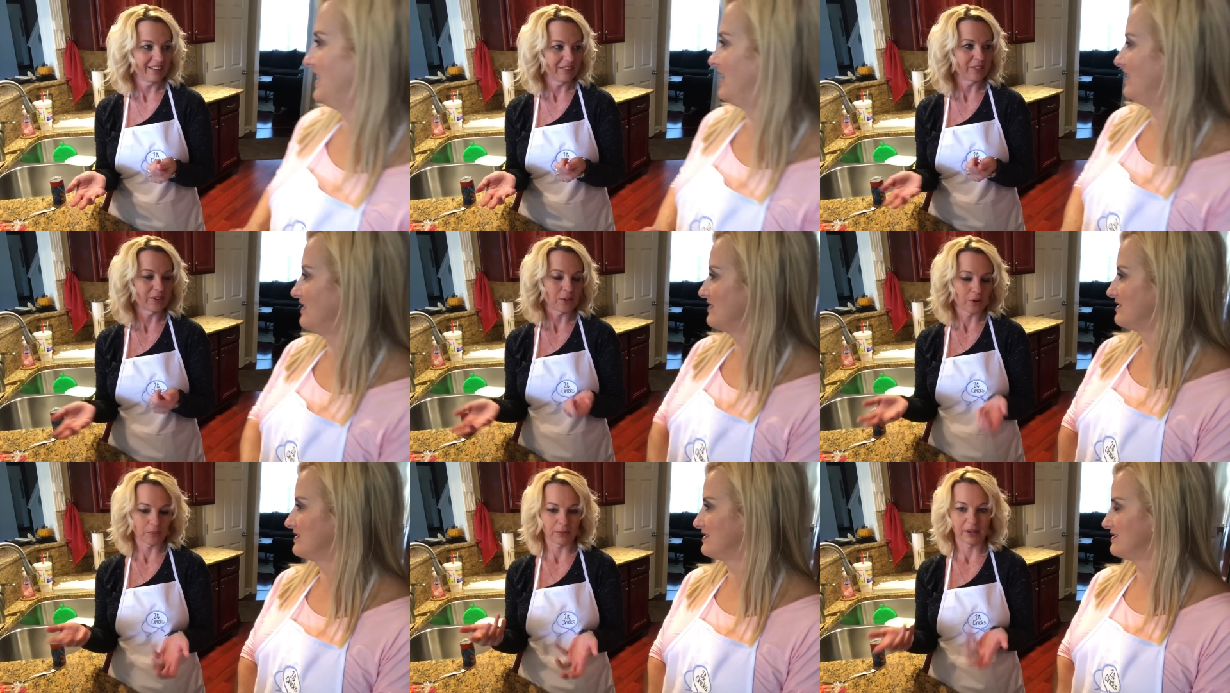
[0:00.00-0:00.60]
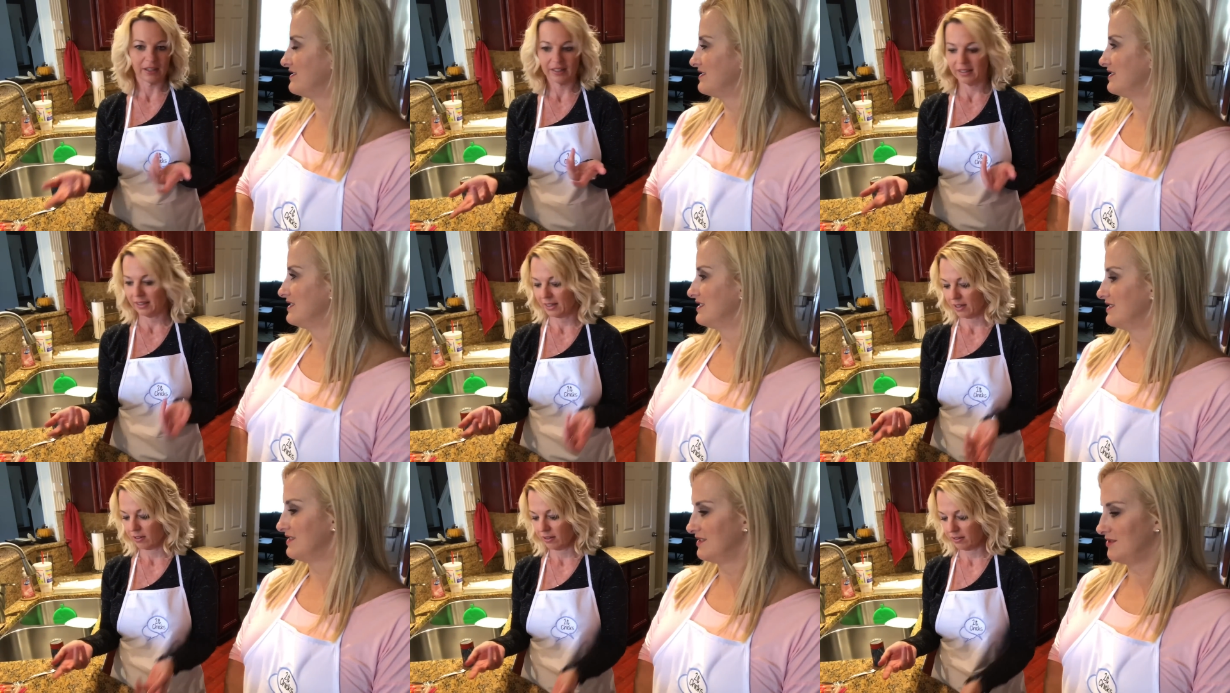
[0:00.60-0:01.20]
Speaker 1: yeah. and cornbread
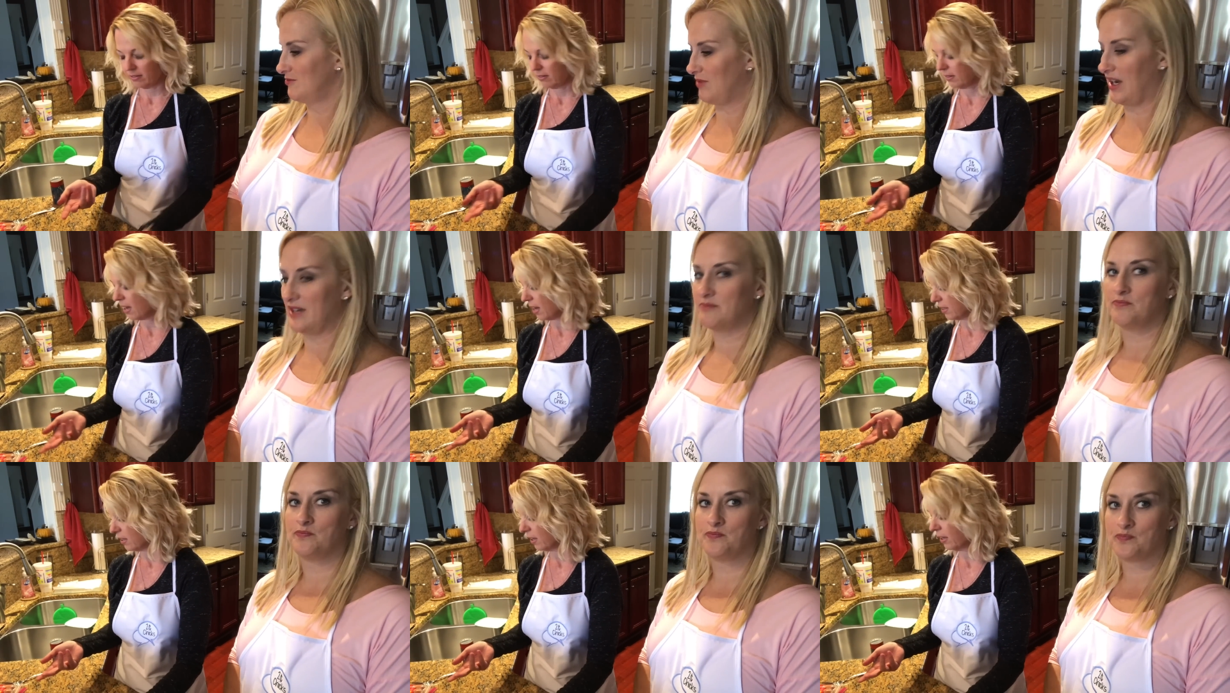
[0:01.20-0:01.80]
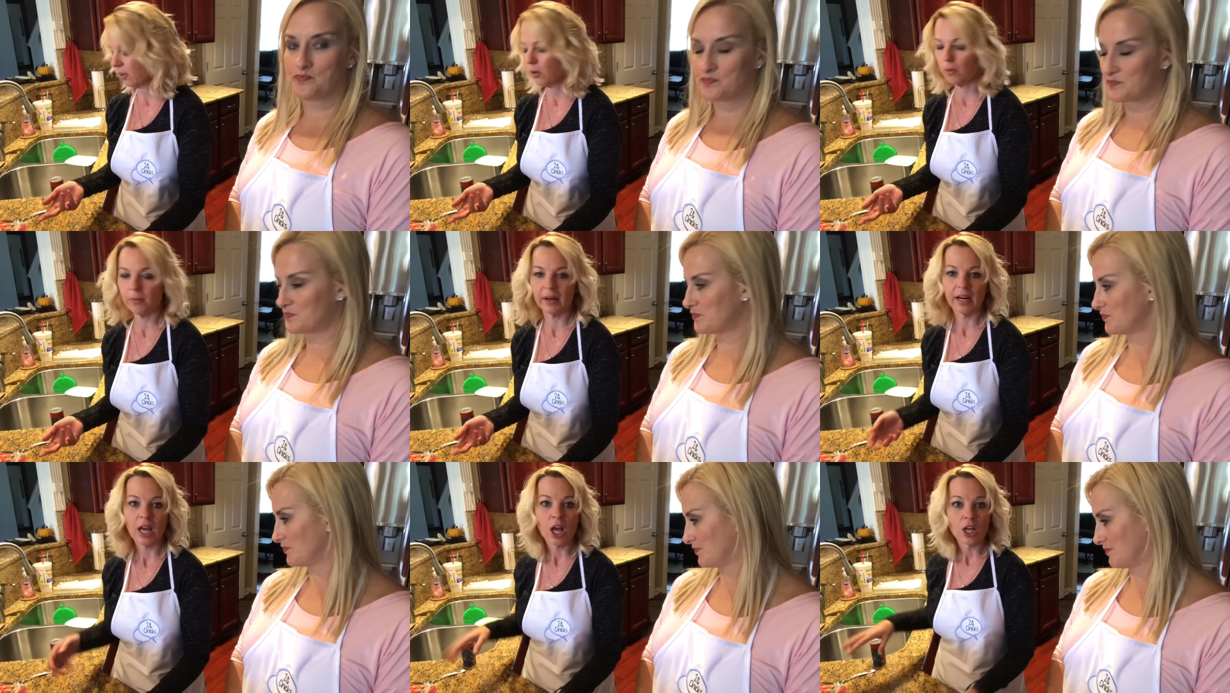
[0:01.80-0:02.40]
and, or right. hot dog and
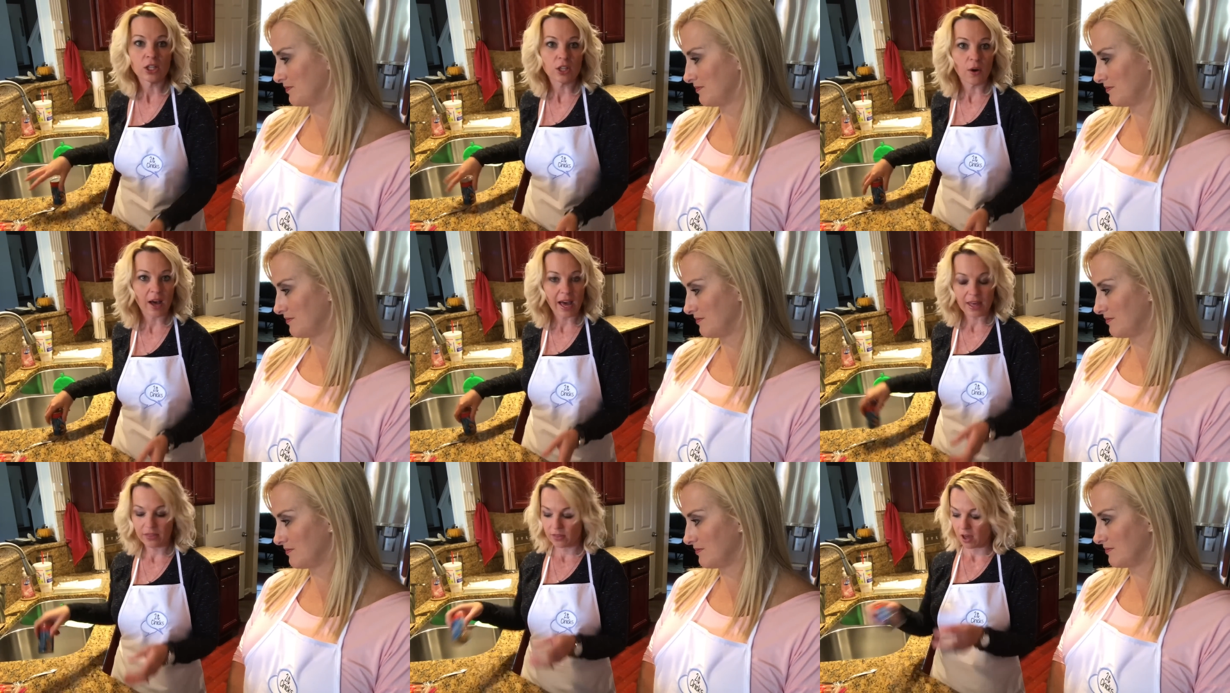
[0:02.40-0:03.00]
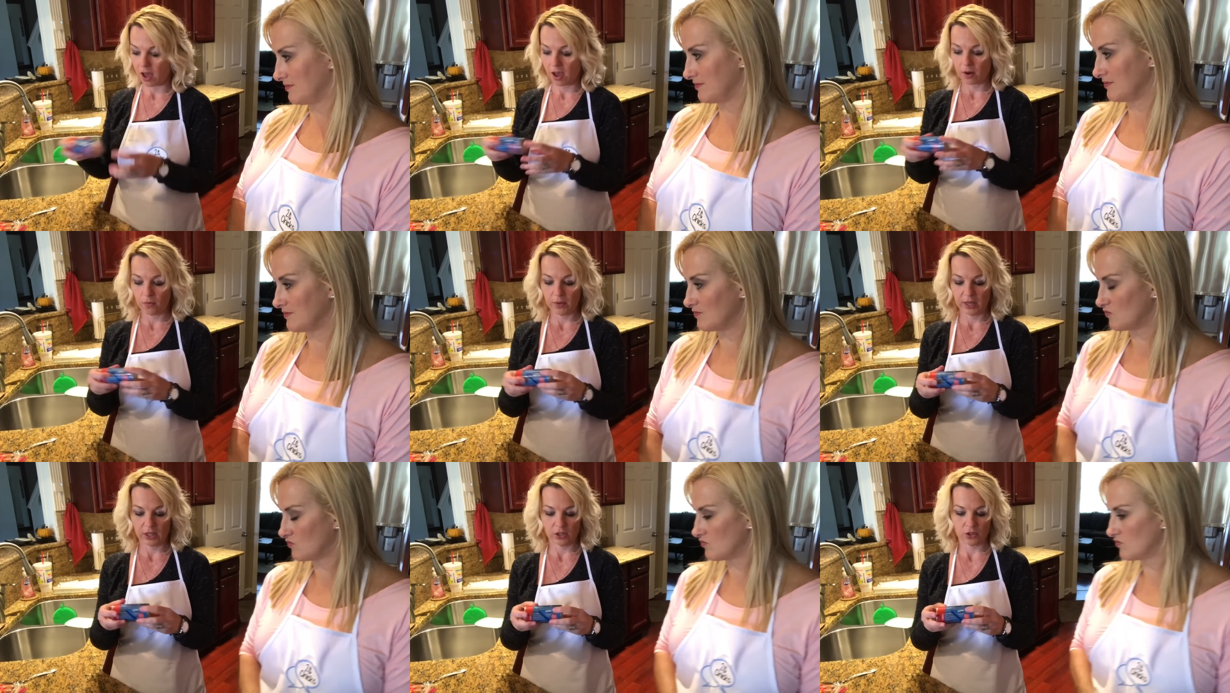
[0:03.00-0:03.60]
cornbread. So I
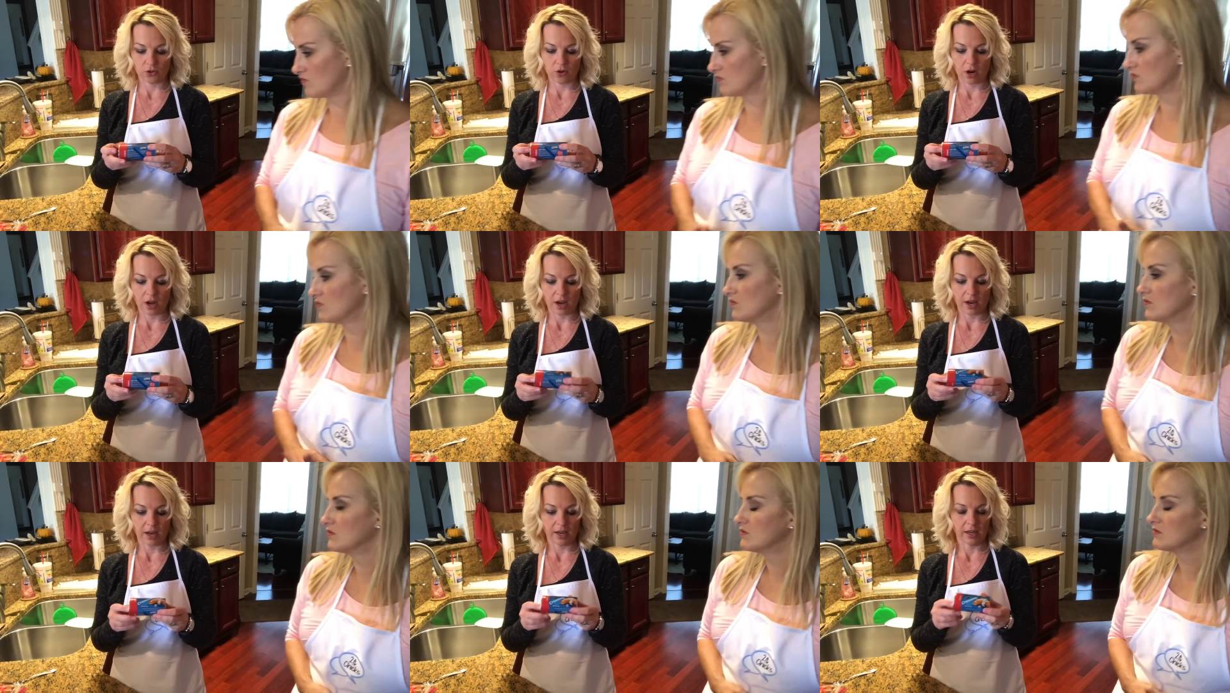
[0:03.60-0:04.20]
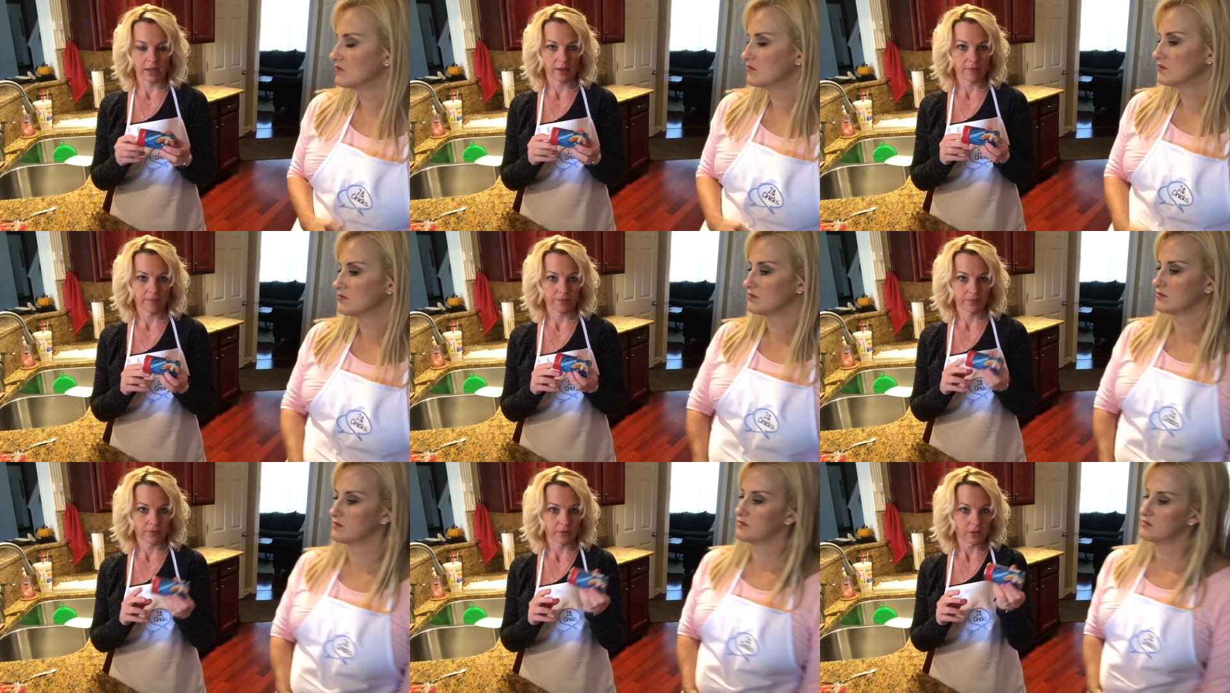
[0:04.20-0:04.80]
thought we could try
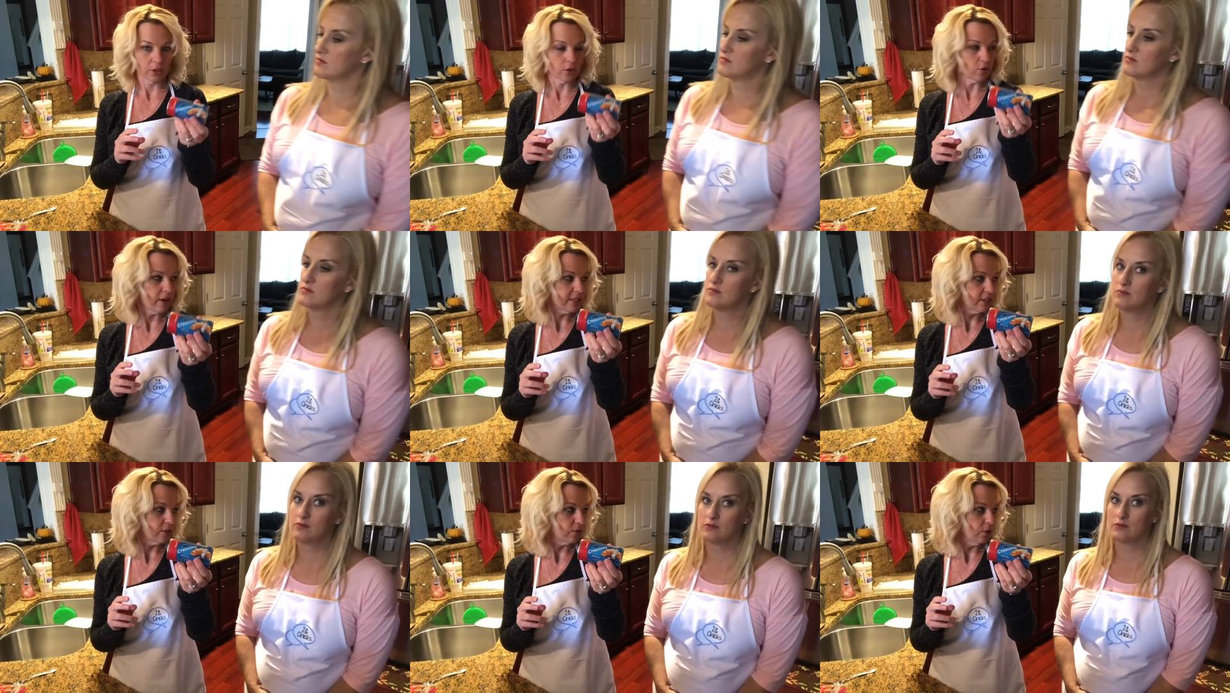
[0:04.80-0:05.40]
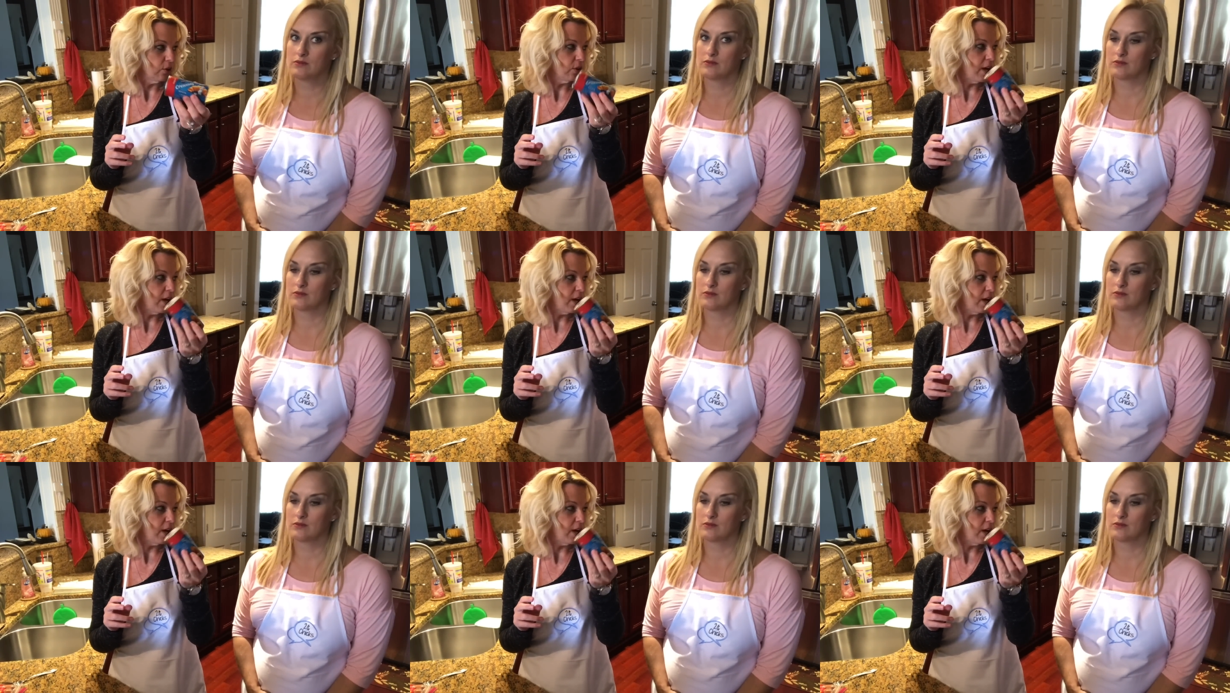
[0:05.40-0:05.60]
the crescent roll,